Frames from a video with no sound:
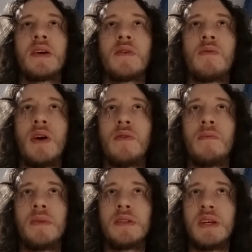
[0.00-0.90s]
Well,
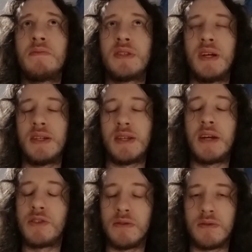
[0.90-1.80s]
it seems
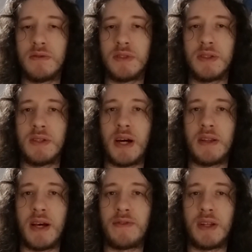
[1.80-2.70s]
essential to the
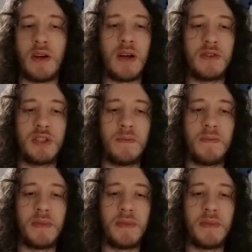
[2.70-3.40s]
left ideology,